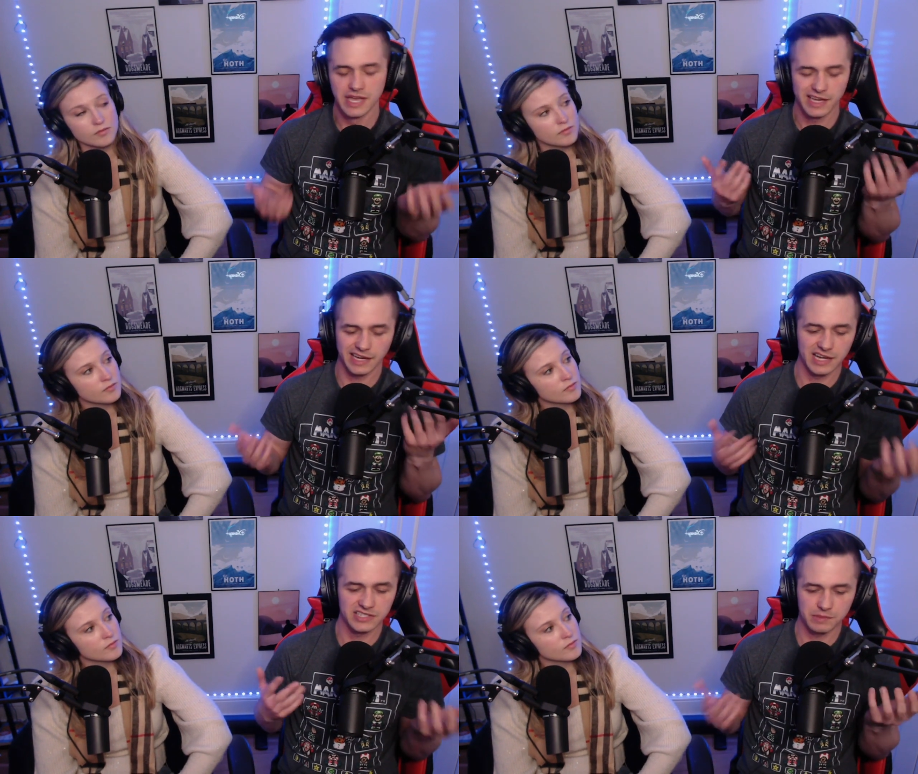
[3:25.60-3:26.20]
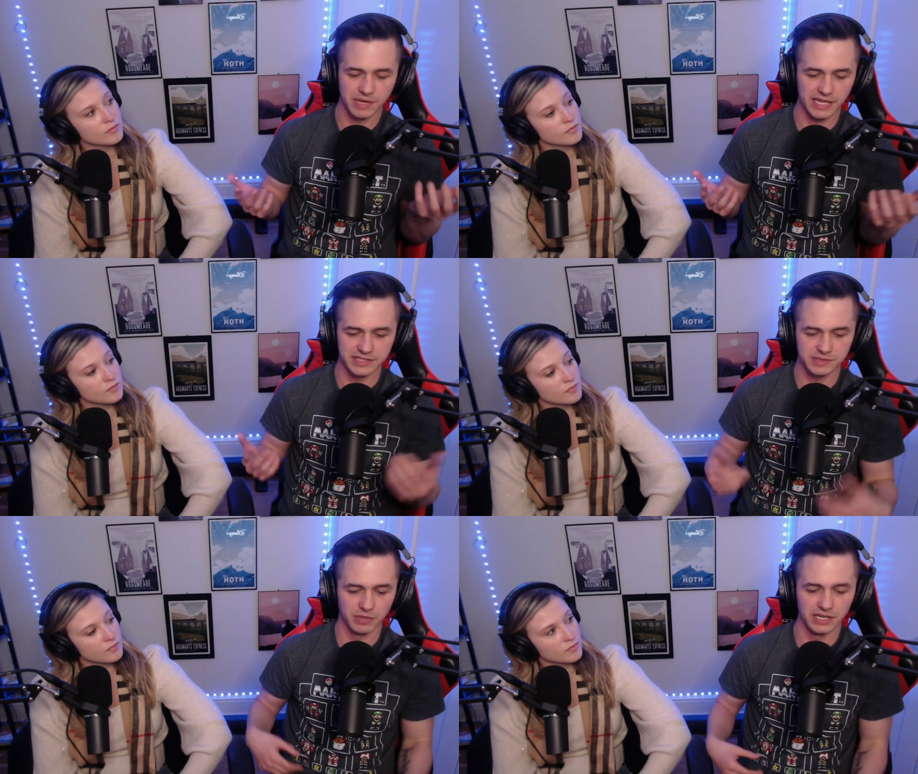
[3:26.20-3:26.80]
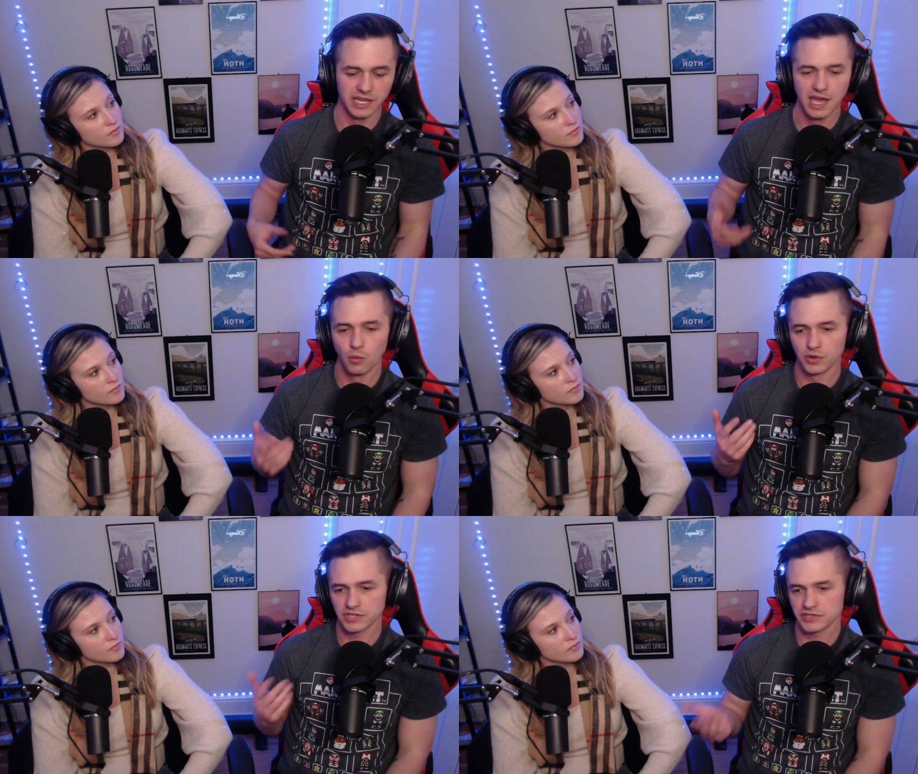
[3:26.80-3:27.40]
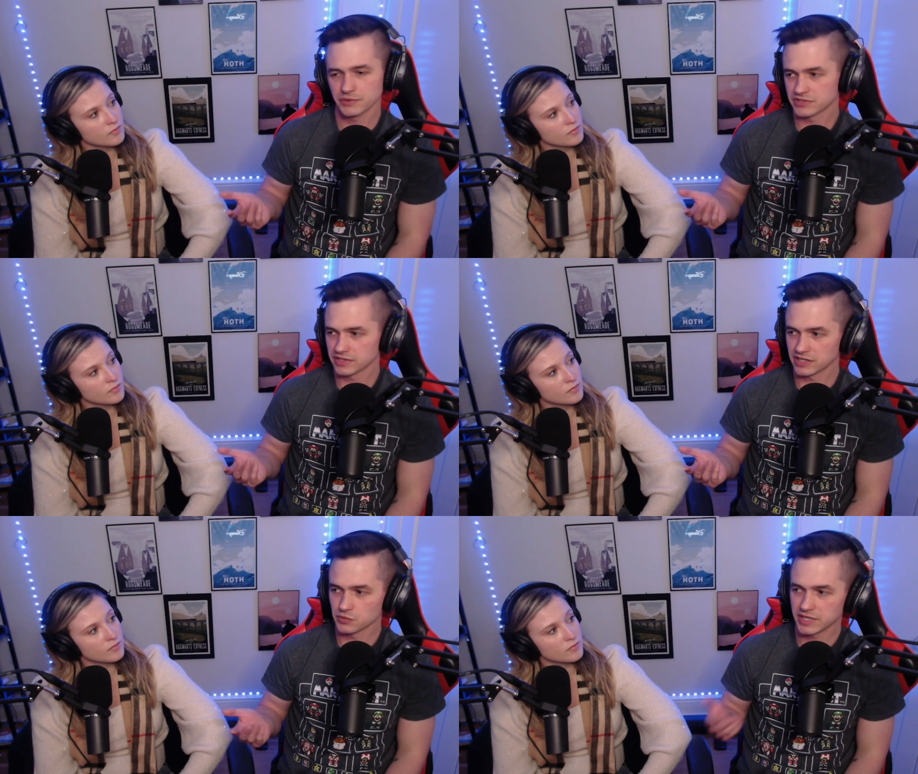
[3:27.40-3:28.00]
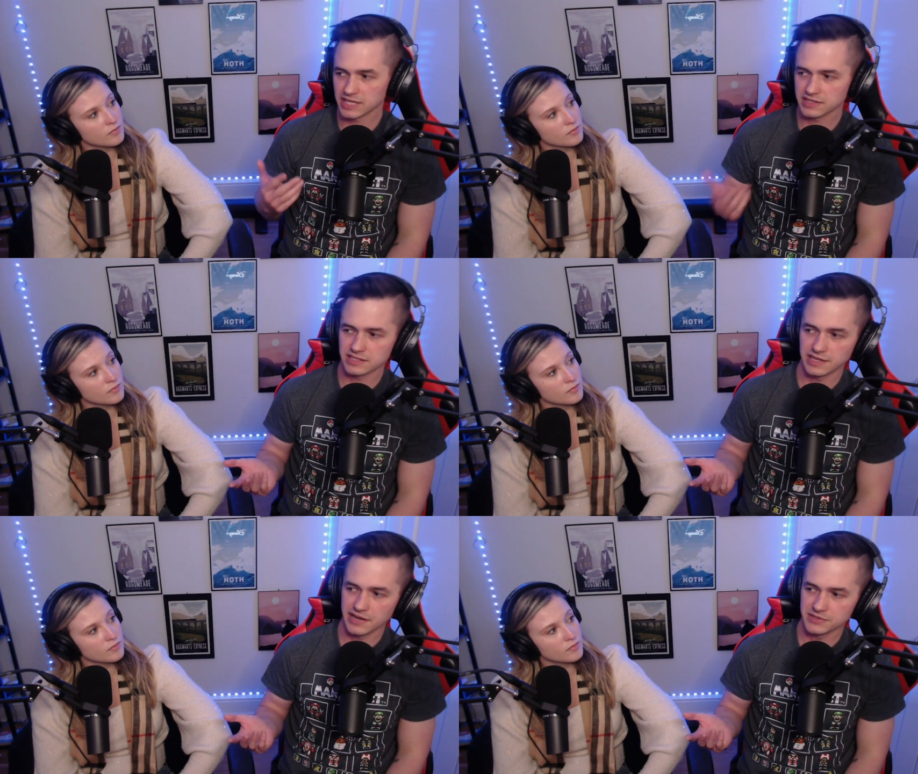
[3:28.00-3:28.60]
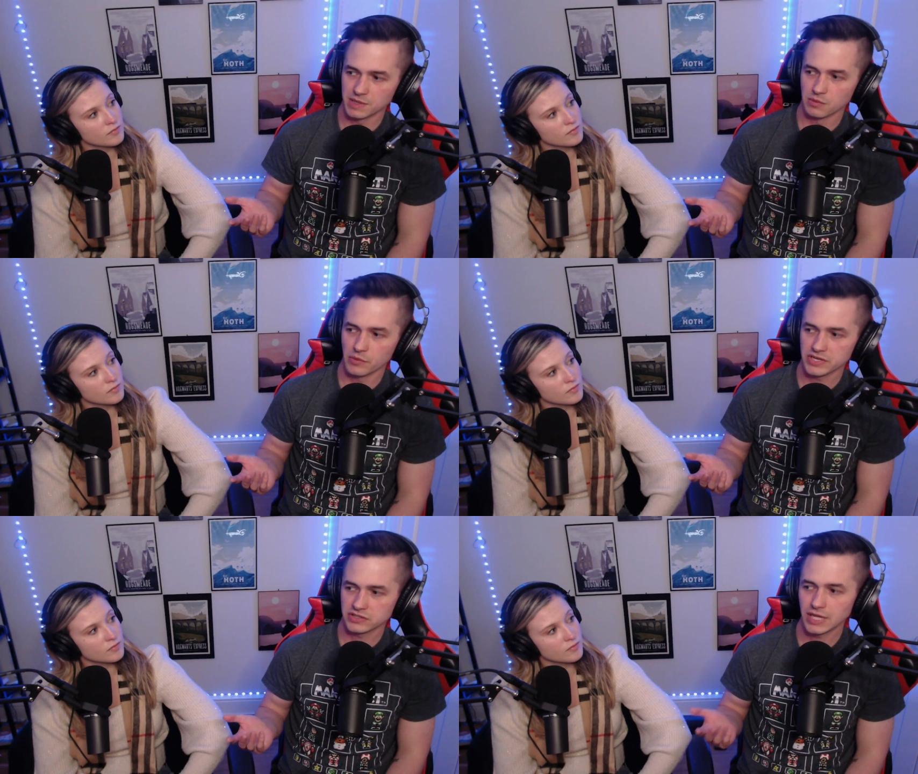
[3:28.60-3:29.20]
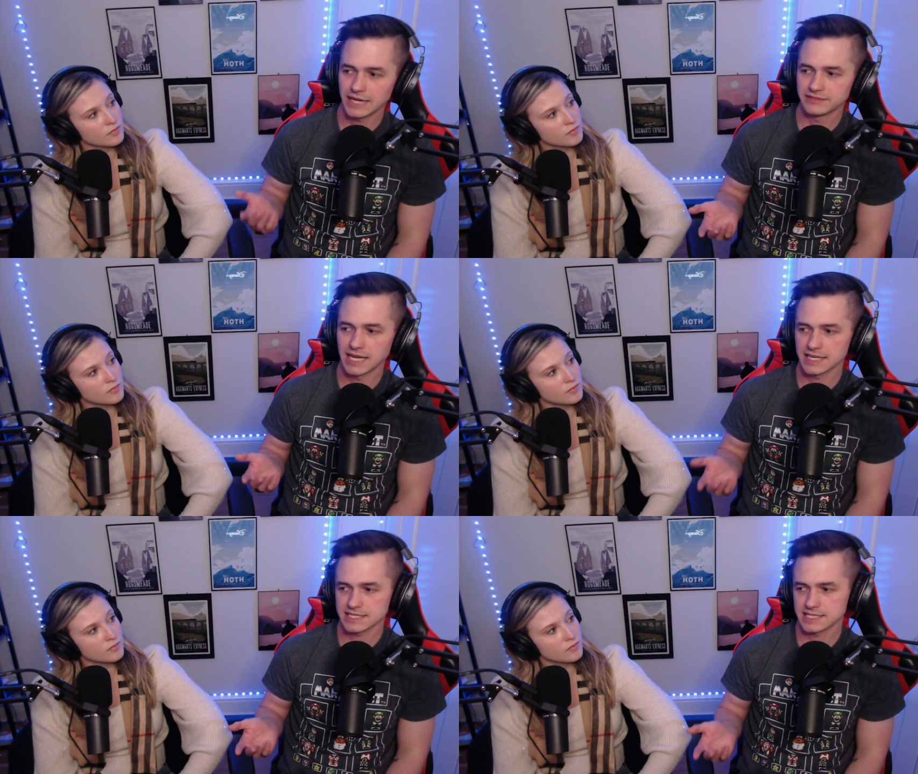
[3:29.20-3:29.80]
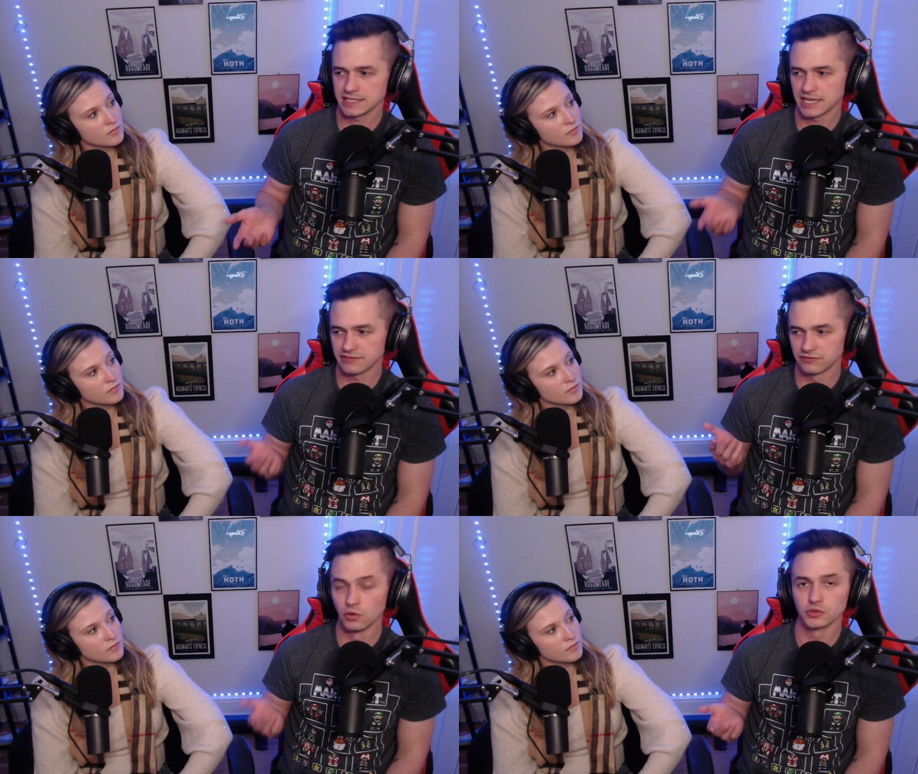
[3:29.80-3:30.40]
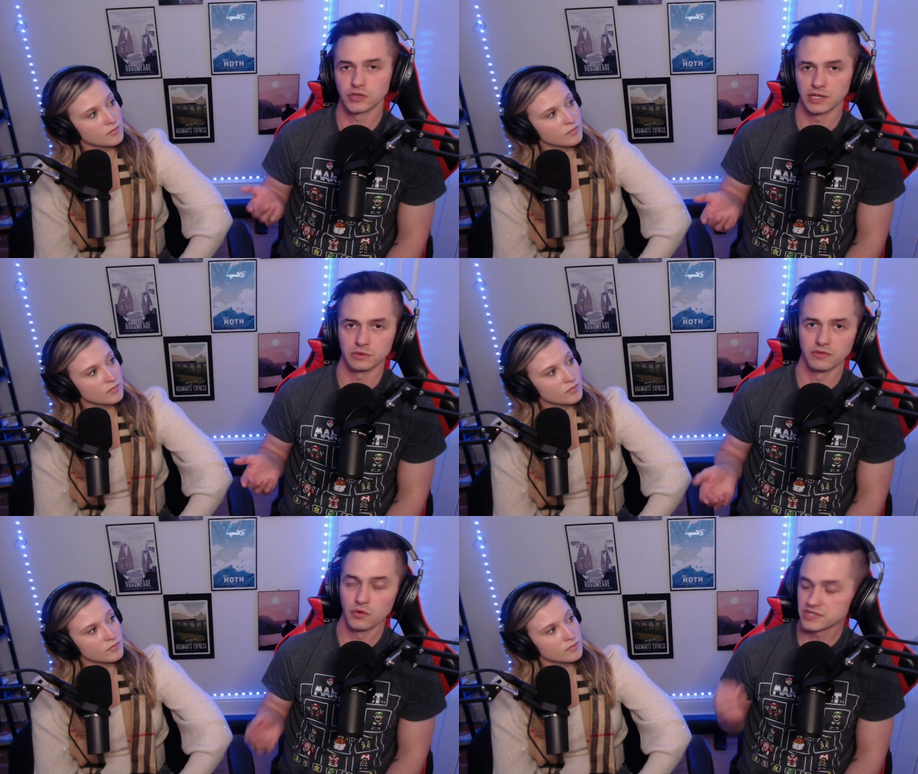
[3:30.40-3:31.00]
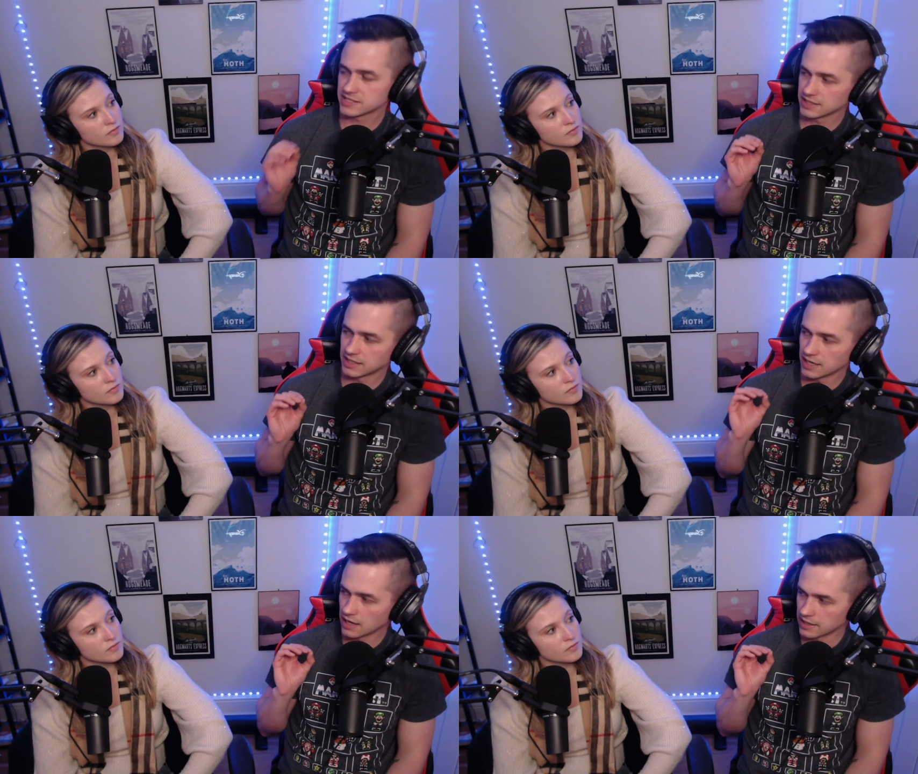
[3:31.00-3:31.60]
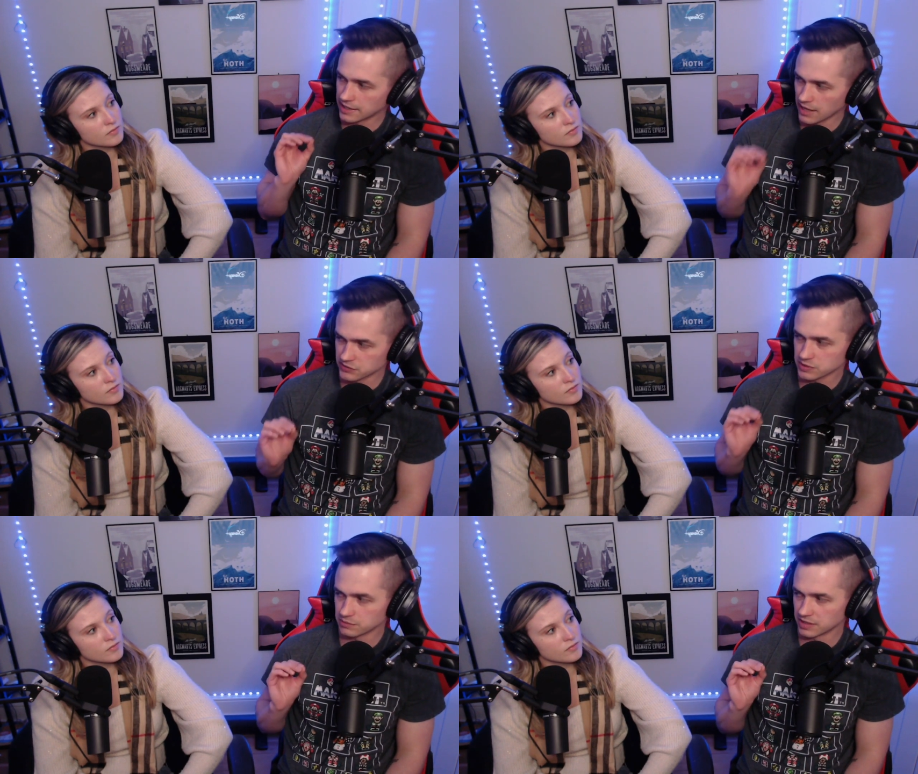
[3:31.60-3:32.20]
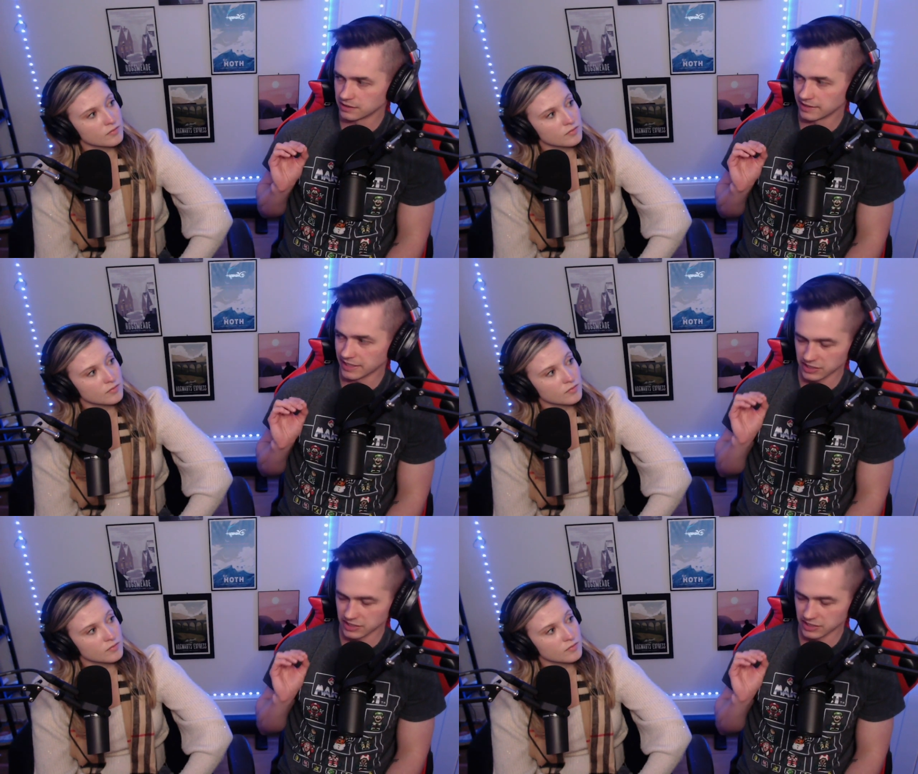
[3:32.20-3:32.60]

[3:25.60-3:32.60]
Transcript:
Speaker 1: it kind of just depends. But what's also interesting is we get this announcement, but we still have not seen a full trailer. We've only seen an announcement, like a